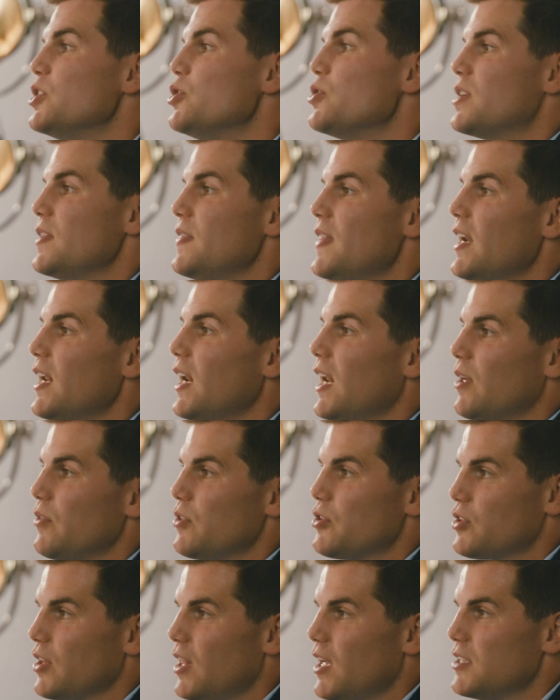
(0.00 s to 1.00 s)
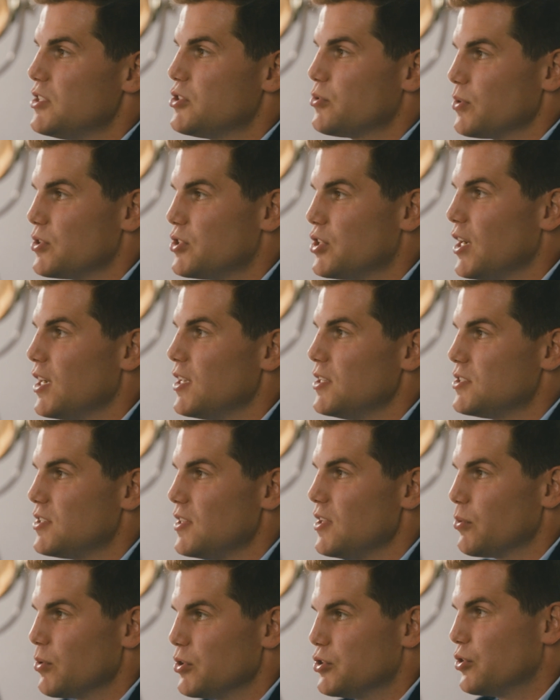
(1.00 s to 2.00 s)
You can then allow the slide to return to
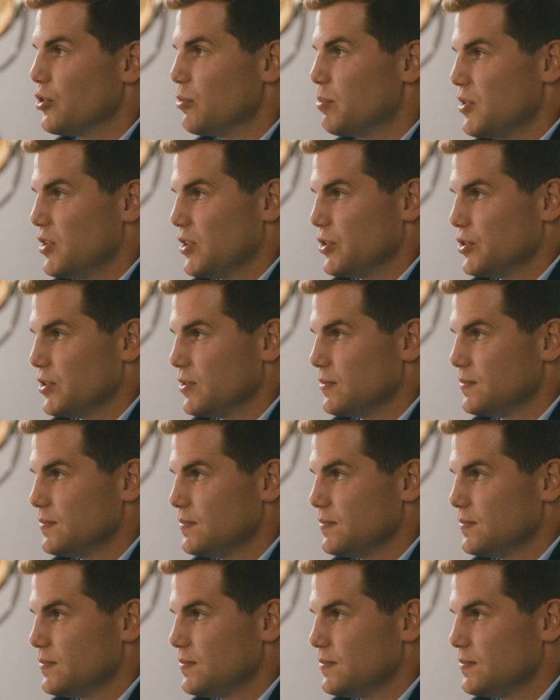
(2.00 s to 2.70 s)
the original position.